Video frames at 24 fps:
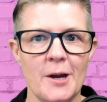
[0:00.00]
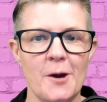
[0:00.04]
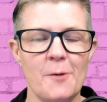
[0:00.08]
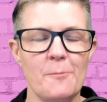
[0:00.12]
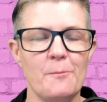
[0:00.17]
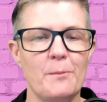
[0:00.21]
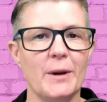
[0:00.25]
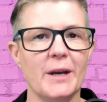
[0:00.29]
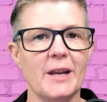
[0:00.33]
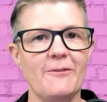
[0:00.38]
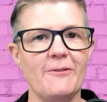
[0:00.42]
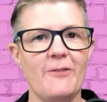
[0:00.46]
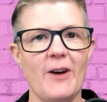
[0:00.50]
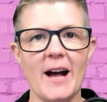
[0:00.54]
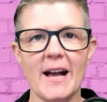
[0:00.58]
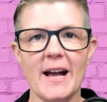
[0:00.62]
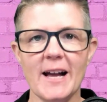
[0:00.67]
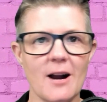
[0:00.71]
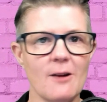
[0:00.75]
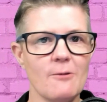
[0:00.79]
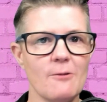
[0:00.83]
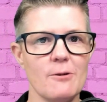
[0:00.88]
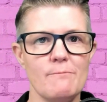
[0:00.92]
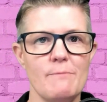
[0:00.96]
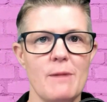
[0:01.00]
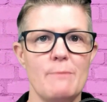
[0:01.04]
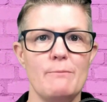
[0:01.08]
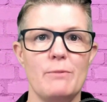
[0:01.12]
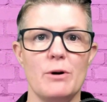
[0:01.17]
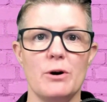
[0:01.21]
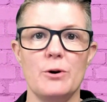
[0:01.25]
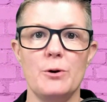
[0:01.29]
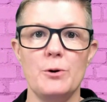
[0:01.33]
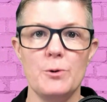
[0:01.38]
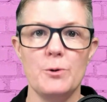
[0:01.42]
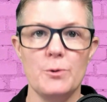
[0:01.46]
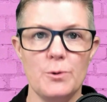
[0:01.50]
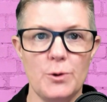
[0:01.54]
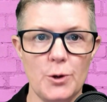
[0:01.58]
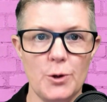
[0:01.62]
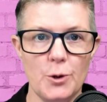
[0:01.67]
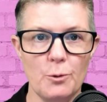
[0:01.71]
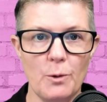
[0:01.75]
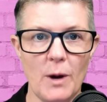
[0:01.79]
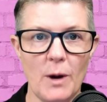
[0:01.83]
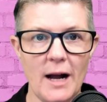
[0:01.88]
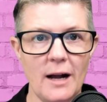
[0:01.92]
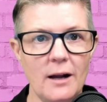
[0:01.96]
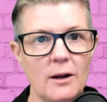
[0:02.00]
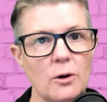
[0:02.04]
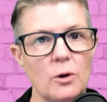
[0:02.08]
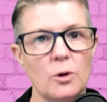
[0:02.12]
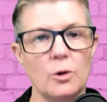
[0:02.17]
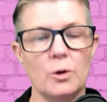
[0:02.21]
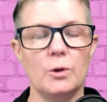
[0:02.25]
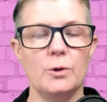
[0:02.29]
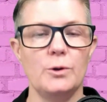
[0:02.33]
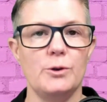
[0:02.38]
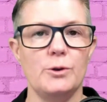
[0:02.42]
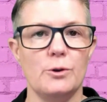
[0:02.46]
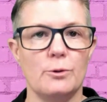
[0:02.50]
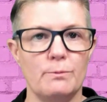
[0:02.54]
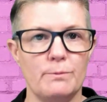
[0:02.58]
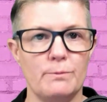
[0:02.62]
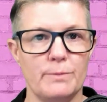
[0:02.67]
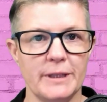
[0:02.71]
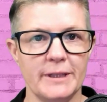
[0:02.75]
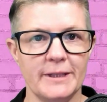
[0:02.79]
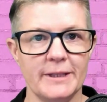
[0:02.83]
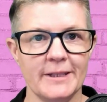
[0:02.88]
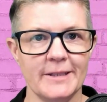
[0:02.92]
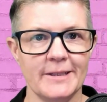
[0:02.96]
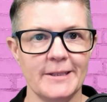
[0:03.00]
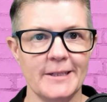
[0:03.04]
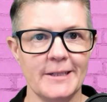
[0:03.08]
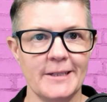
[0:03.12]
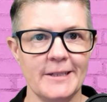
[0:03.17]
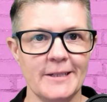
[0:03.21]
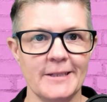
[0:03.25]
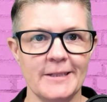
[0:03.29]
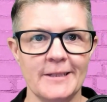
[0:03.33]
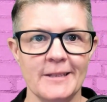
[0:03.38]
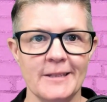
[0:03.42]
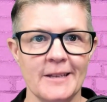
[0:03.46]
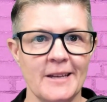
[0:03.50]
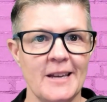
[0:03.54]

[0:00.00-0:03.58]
but if I can't remember who you are or who your business is,